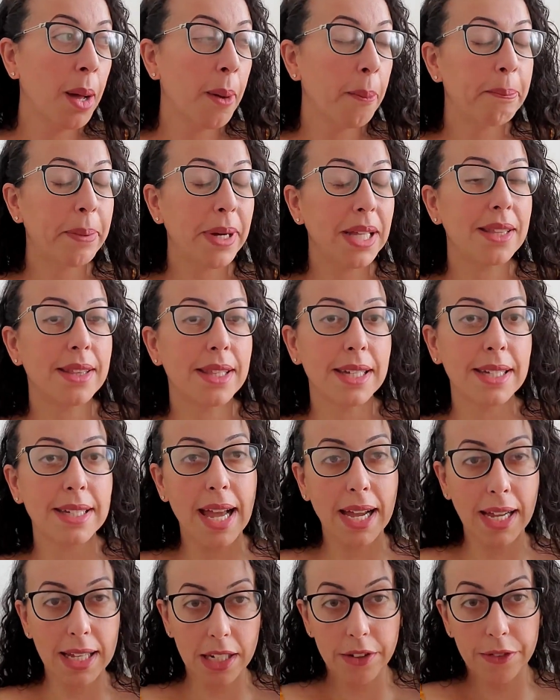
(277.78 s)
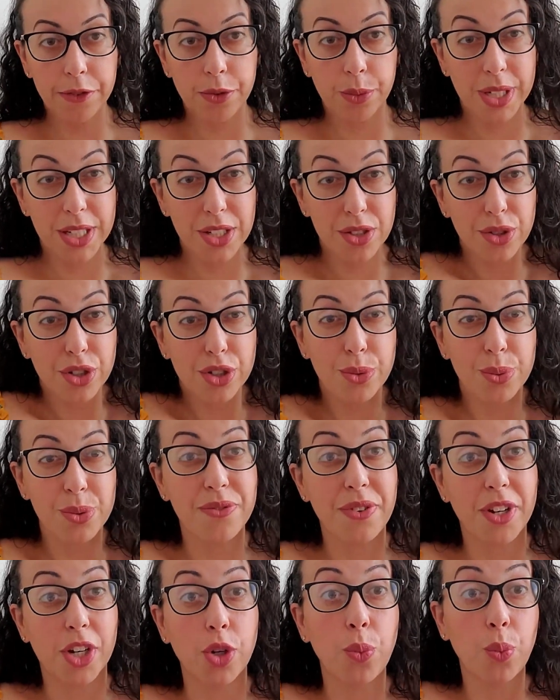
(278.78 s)
But the negative research was
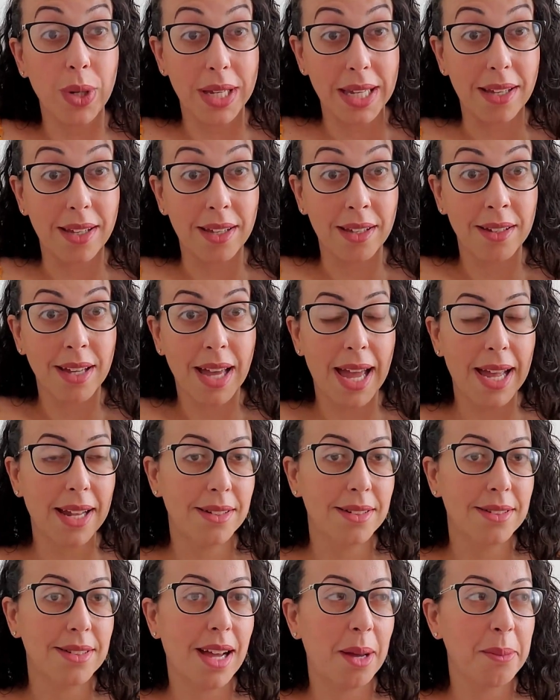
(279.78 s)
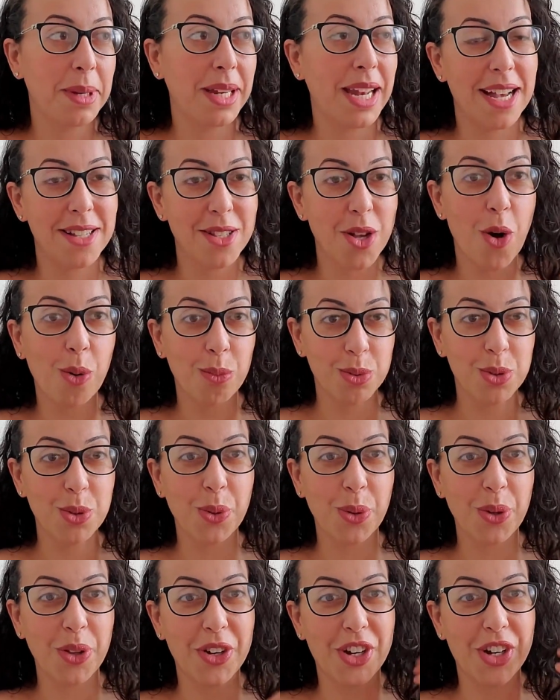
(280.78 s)
very weak. And I mean, as a
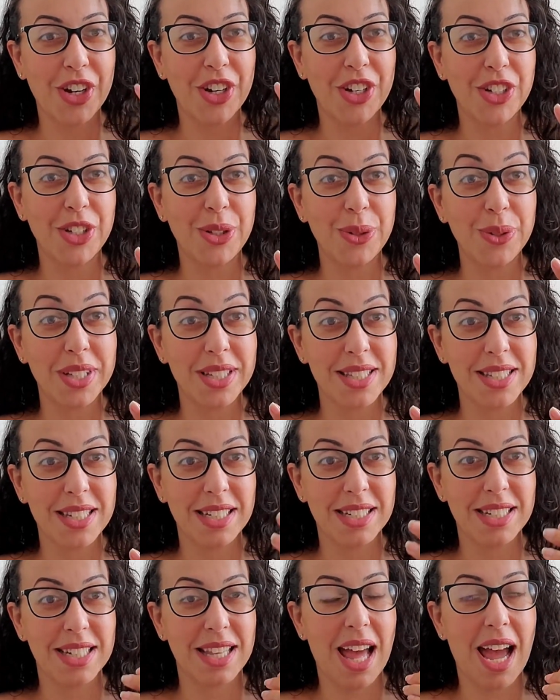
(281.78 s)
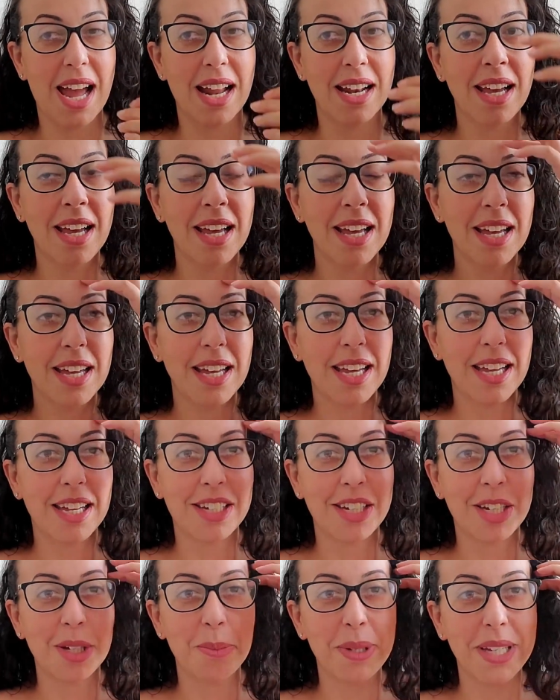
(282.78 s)
homeschooler, you listening to that, it
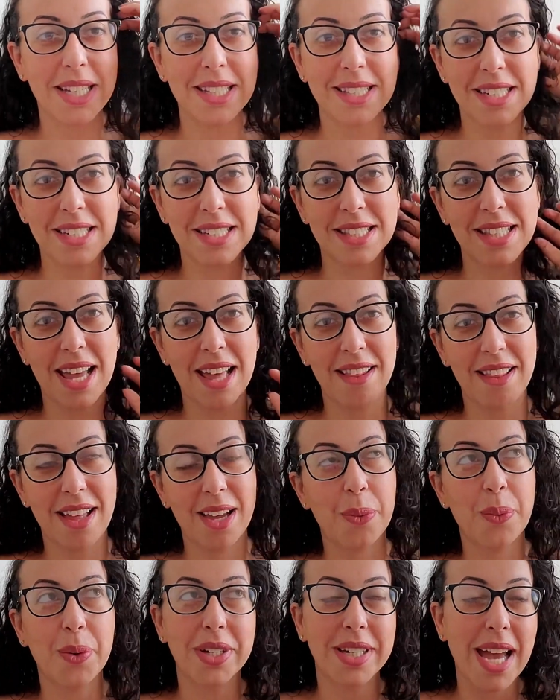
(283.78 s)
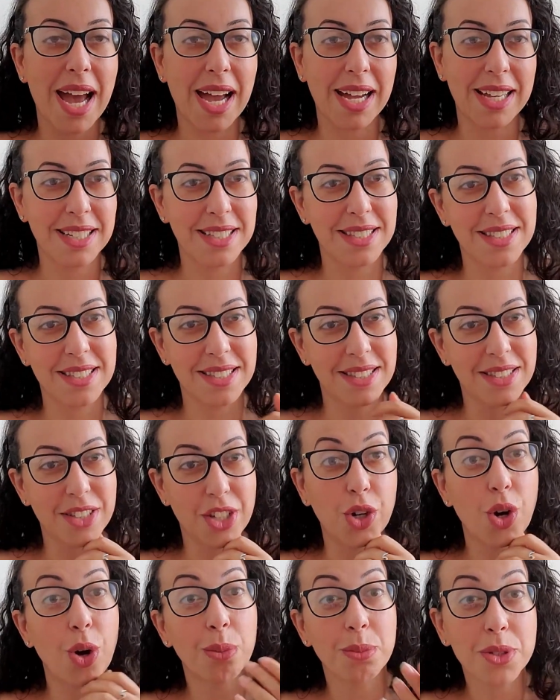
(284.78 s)
could be easy to say like, well, yeah, because
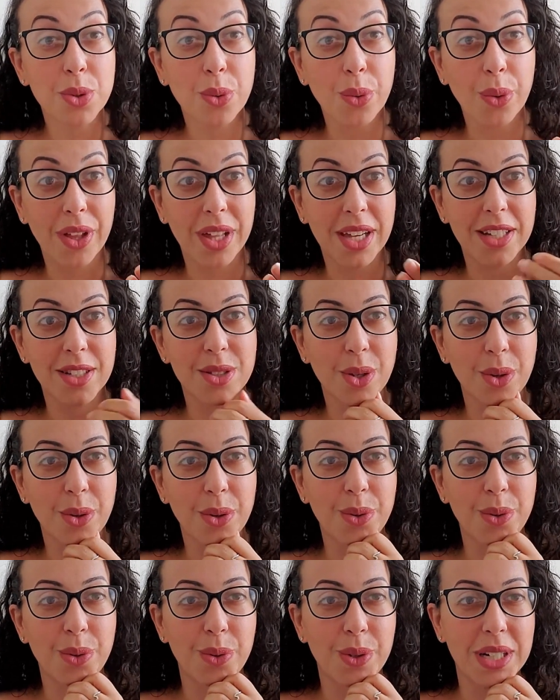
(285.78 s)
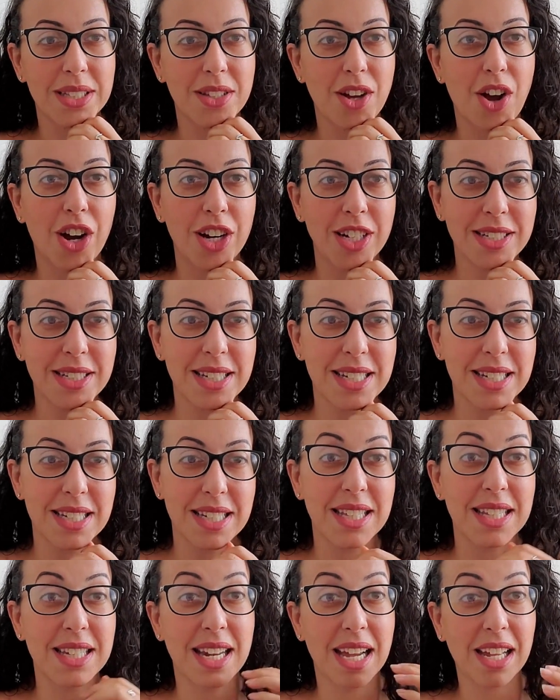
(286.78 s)
you're homeschooling, so it's hard to see
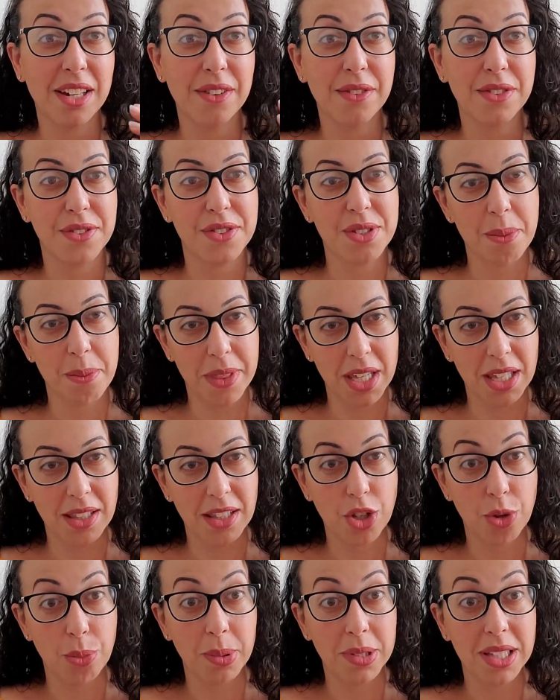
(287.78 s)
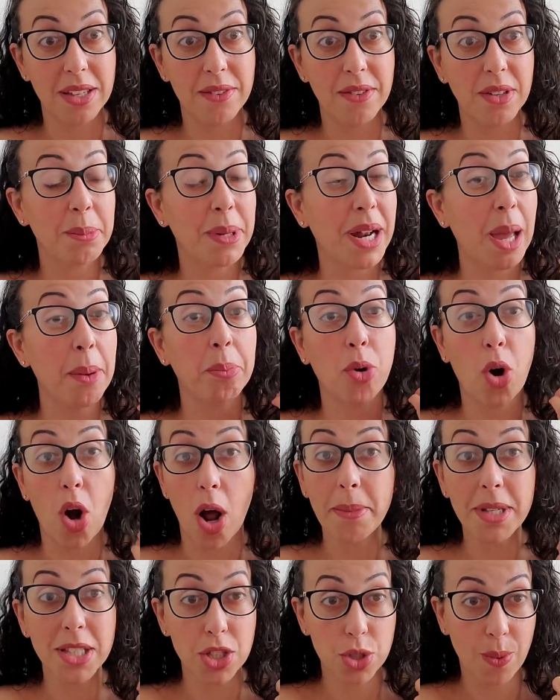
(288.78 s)
the negatives of something that you believe in. But I
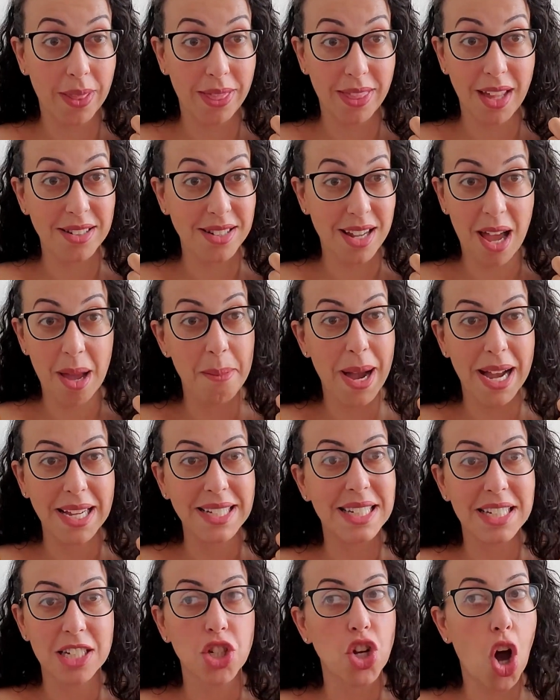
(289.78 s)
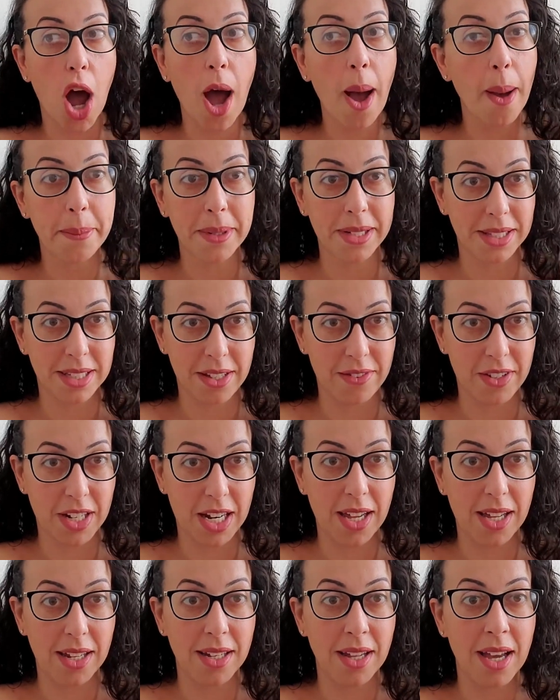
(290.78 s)
promise you, at that time, I did not believe in
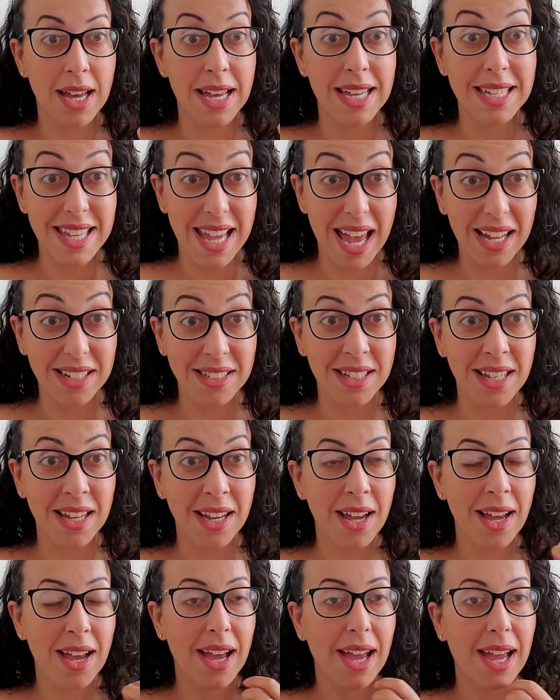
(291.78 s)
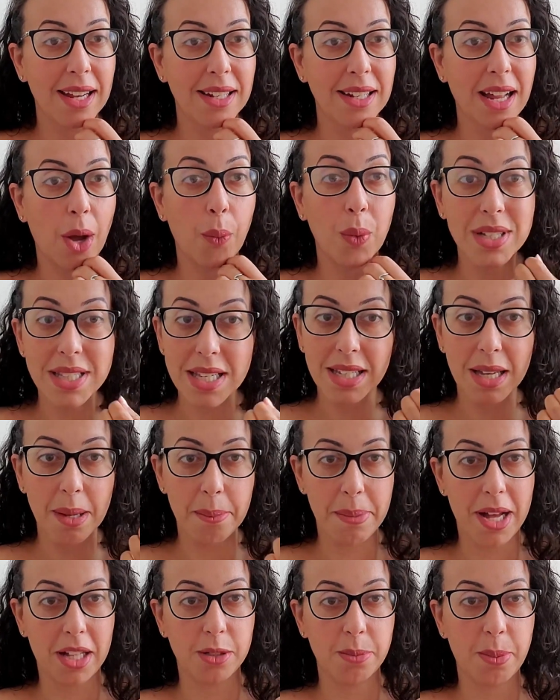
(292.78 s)
it yet. And I wasn't
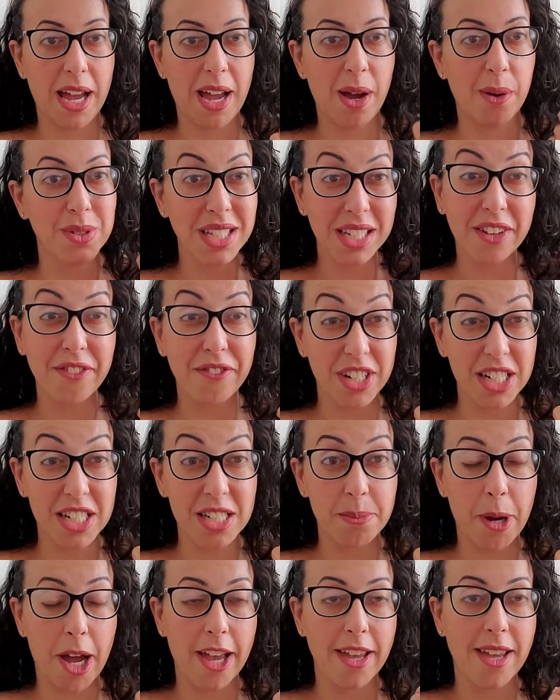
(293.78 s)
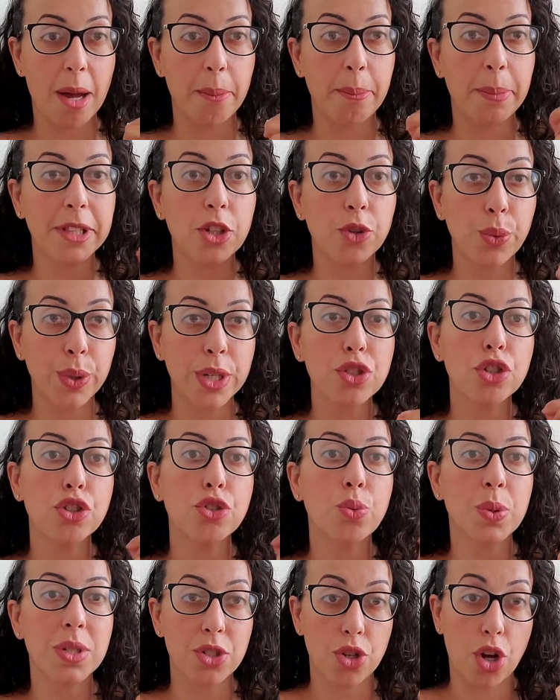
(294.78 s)
compelled by it. I wasn't convinced by it yet, but the
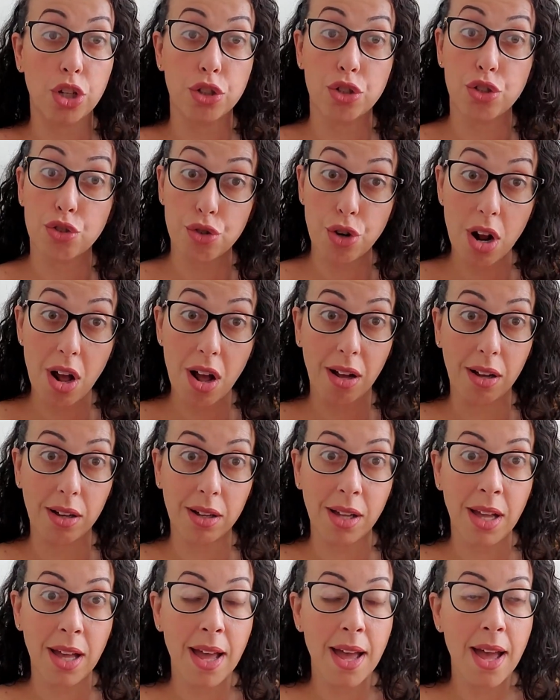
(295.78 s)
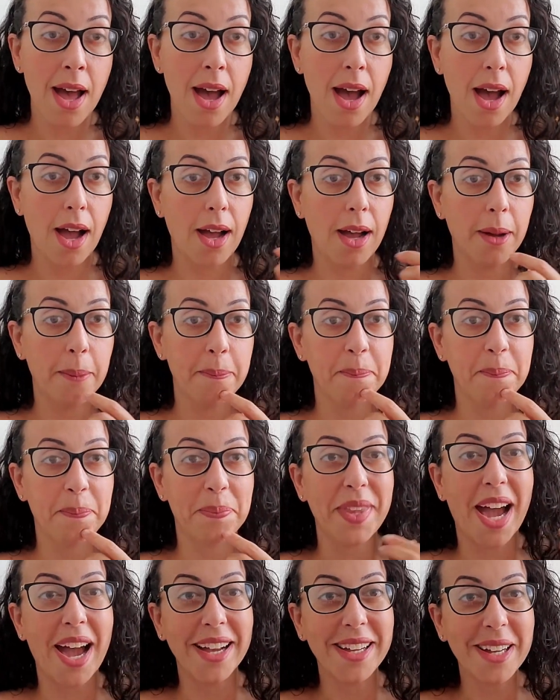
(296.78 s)
research was not strong.
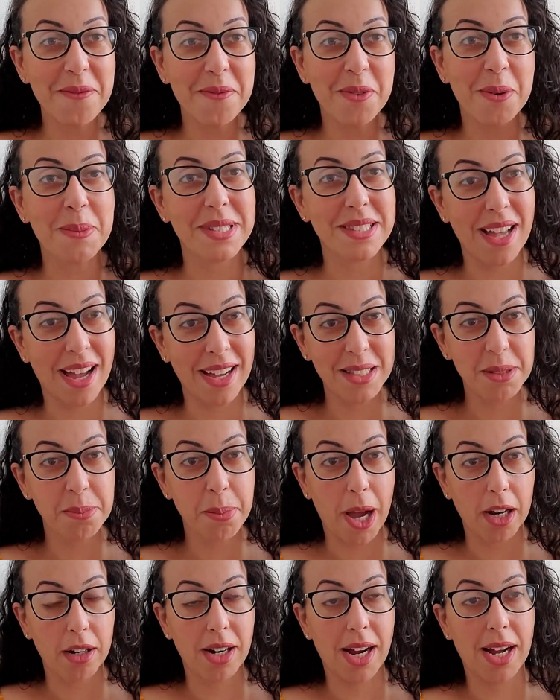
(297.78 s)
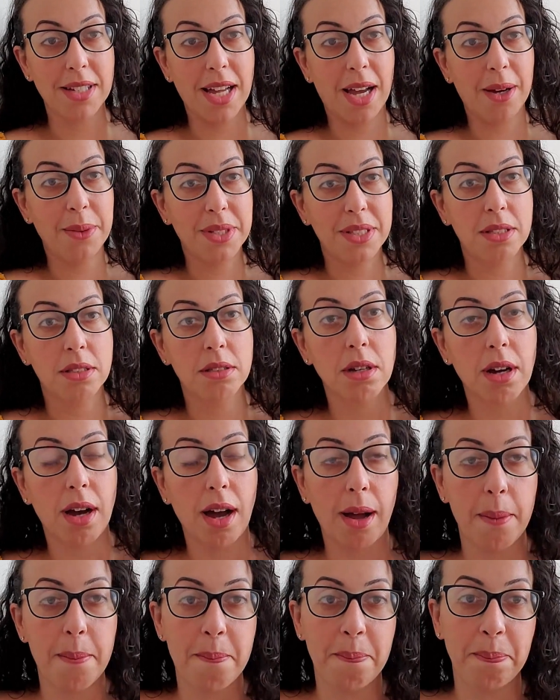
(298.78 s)
I come from a science background. I was
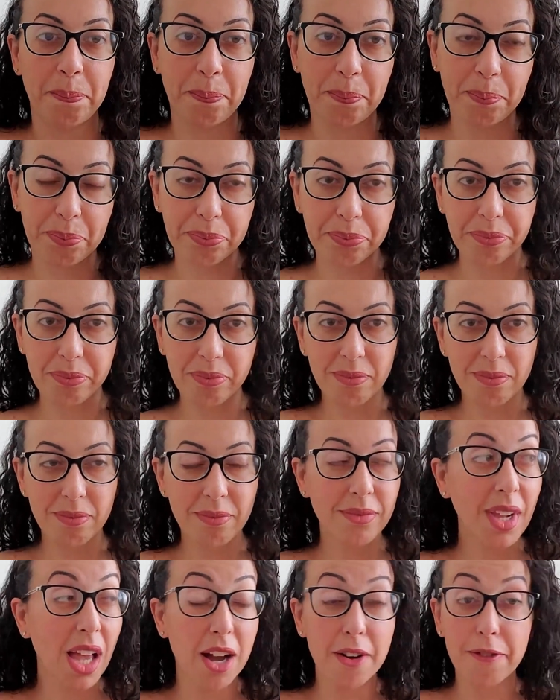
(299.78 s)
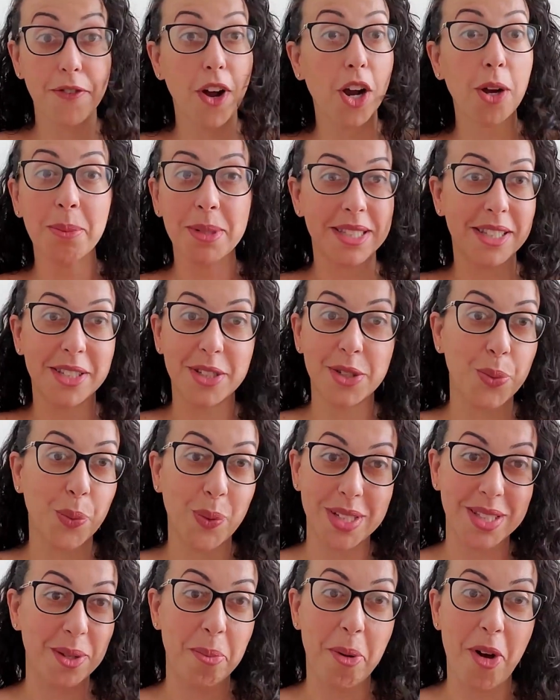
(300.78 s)
pharmacist
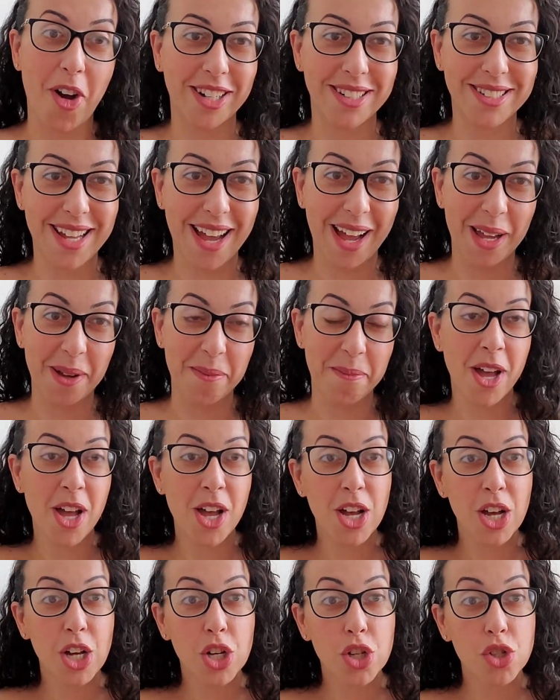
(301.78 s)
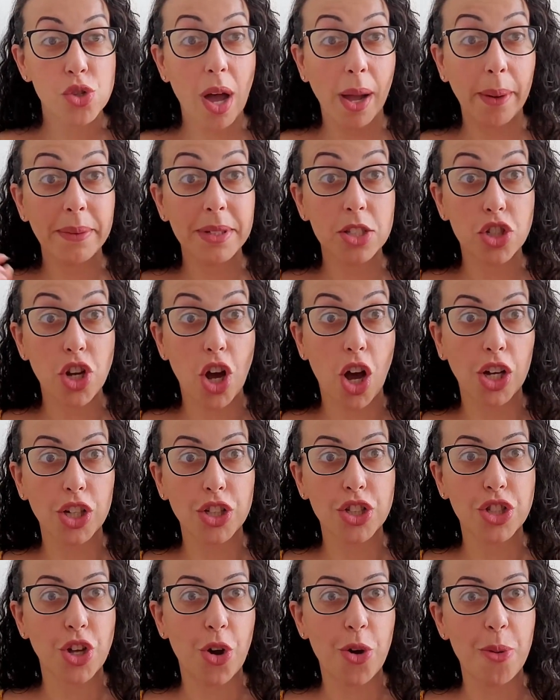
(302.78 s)
once upon a time. So I was
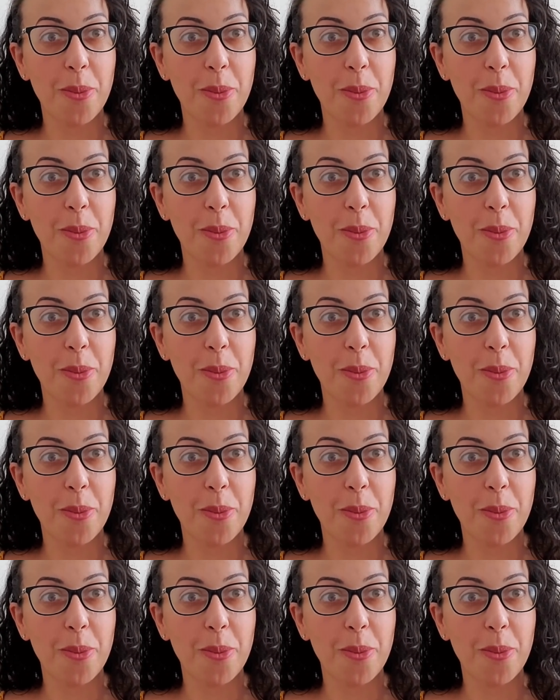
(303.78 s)
taught so